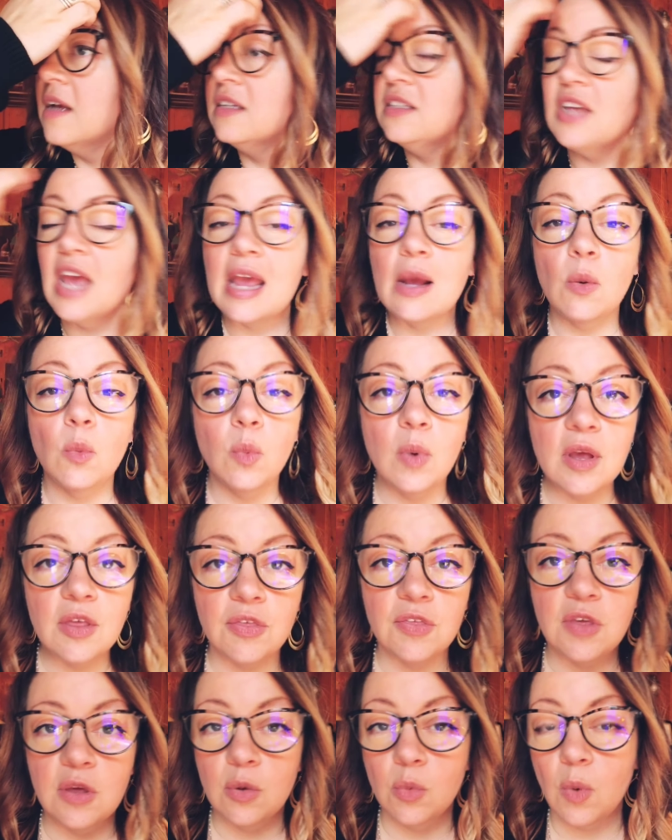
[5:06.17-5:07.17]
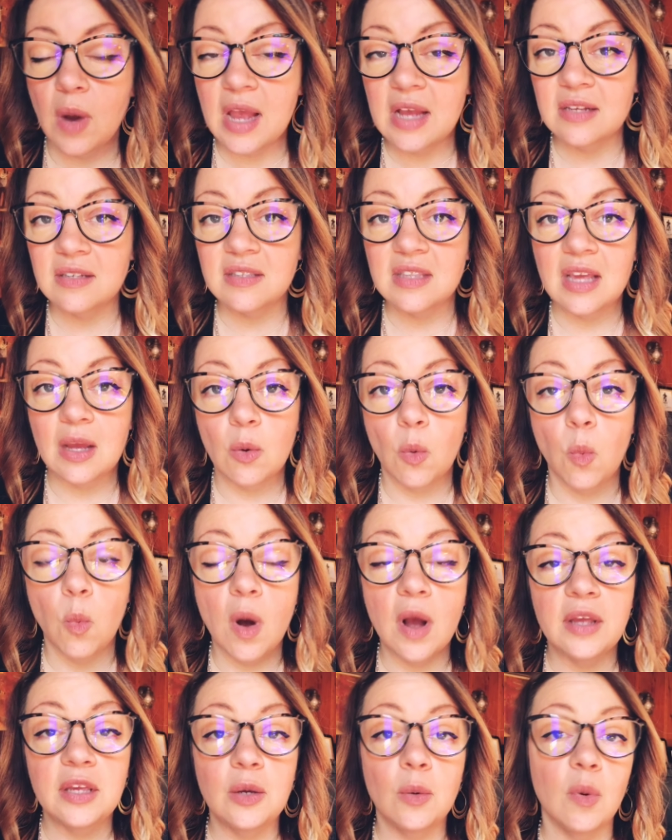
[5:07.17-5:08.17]
Take with you ways that
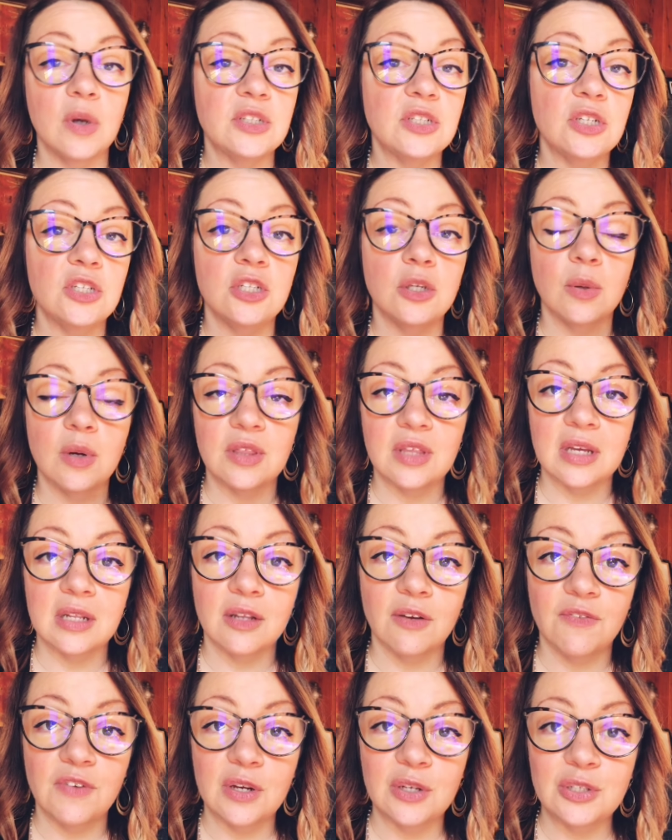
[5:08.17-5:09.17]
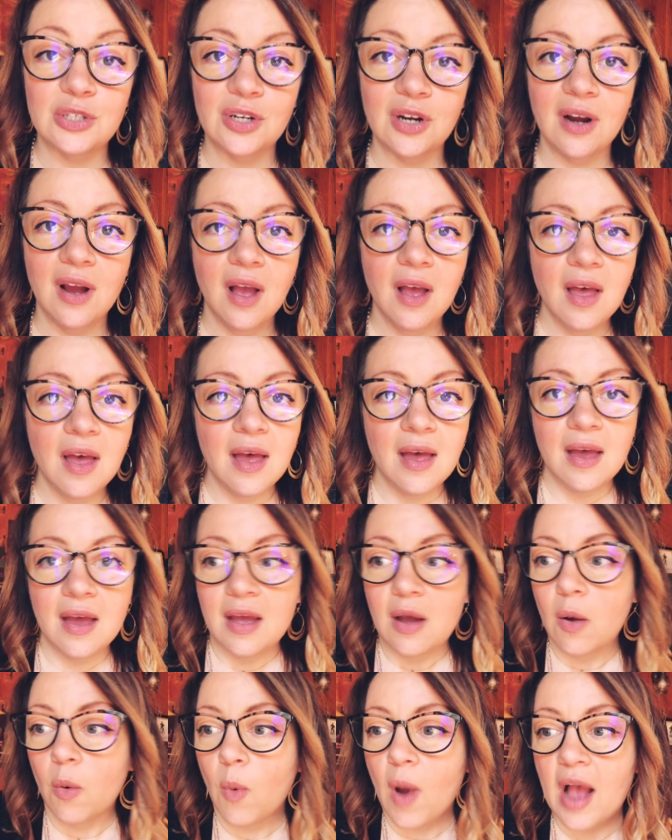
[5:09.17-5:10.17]
what you want to do with it in the future.
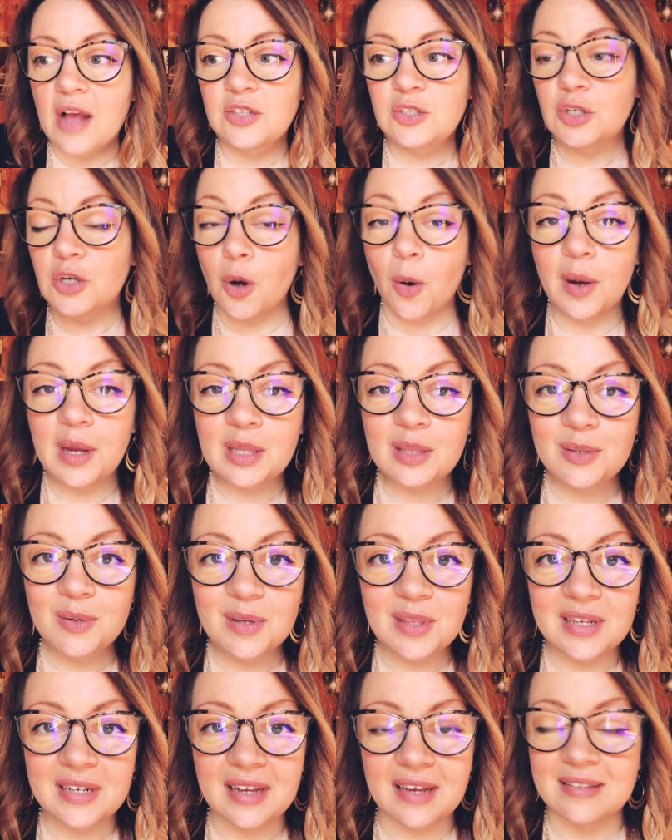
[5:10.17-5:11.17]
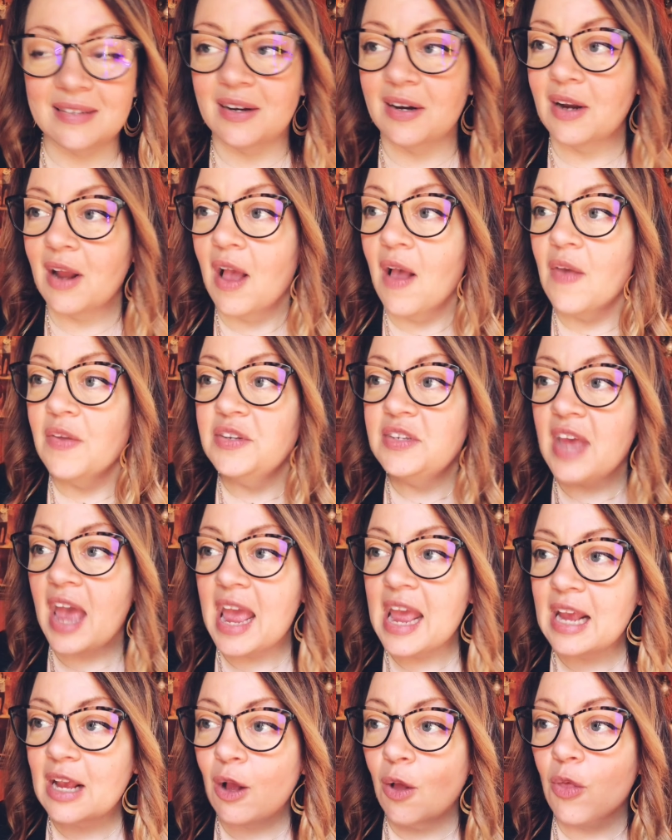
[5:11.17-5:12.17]
As you're going through the desert,
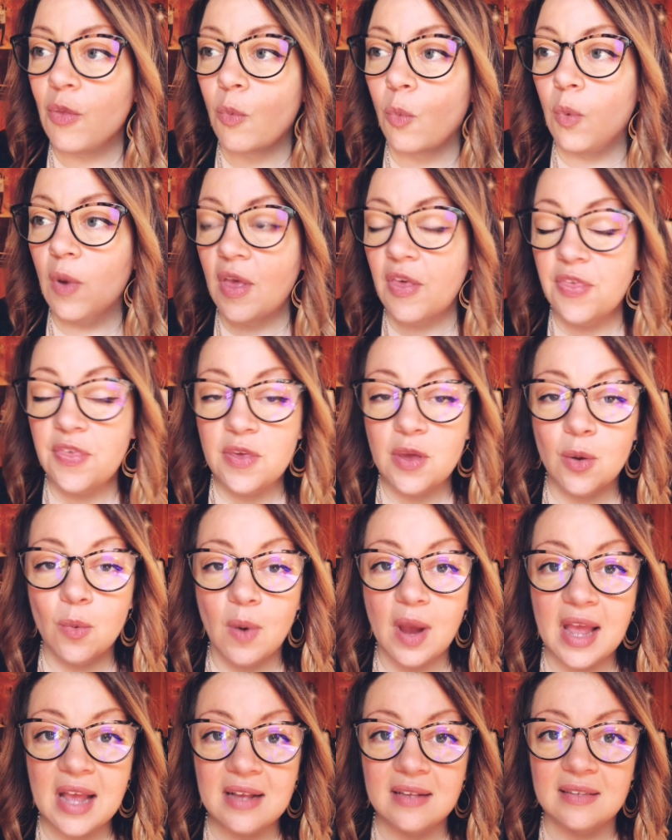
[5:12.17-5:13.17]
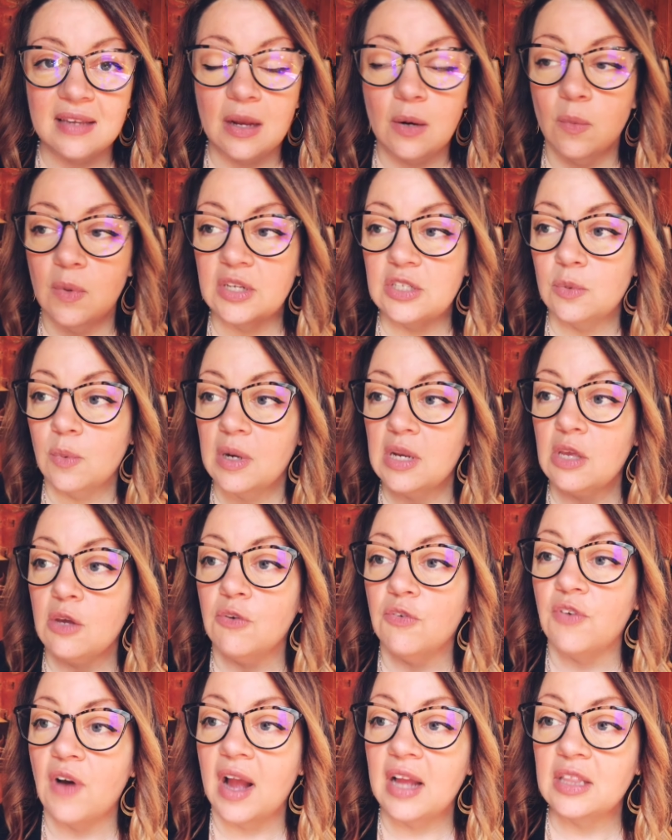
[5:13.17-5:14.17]
take with you ways in which when you
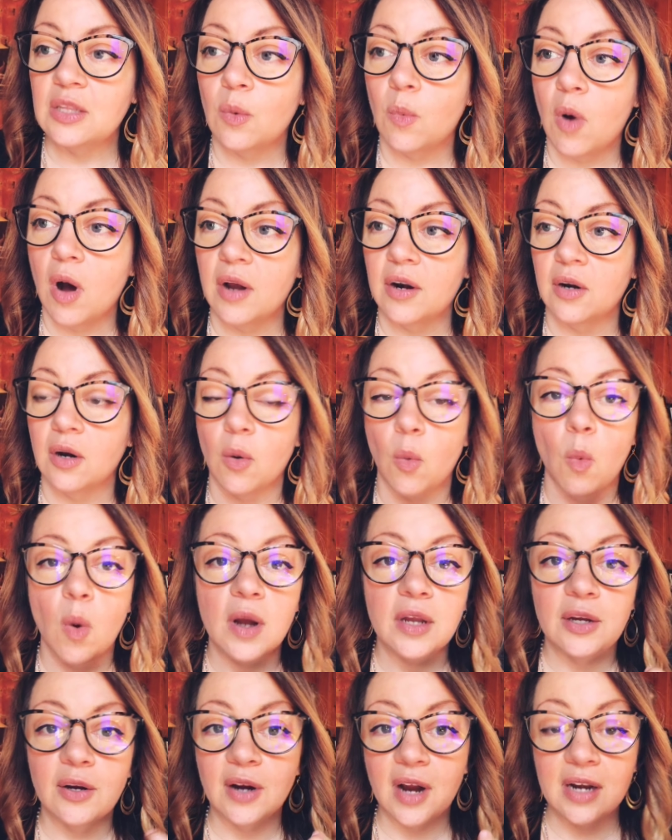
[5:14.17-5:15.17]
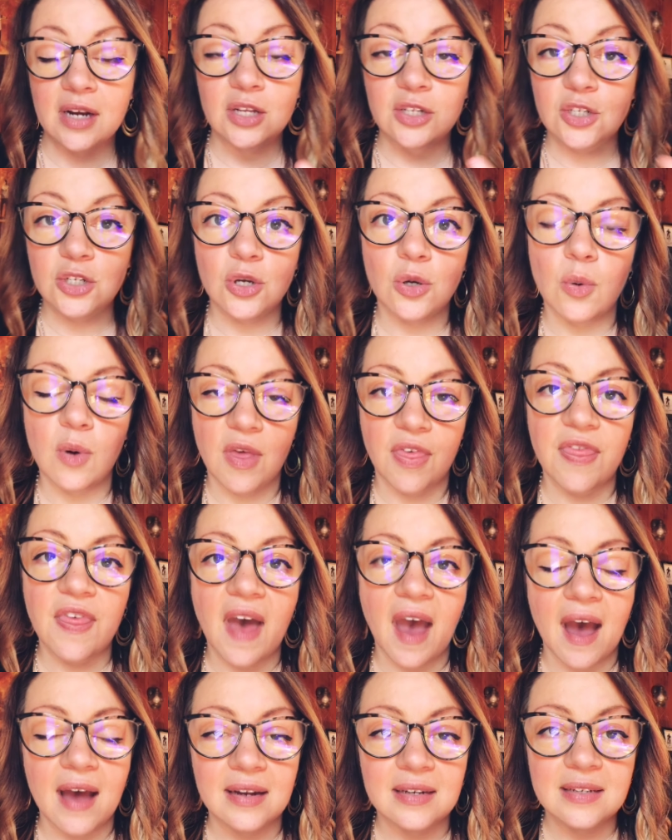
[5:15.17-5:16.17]
find the water, what you're going to do with
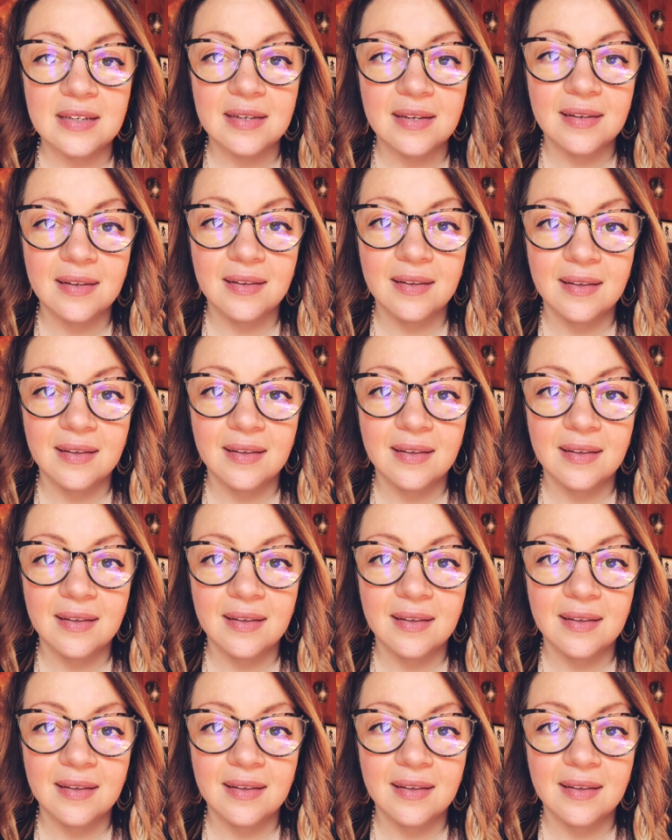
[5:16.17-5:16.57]
that.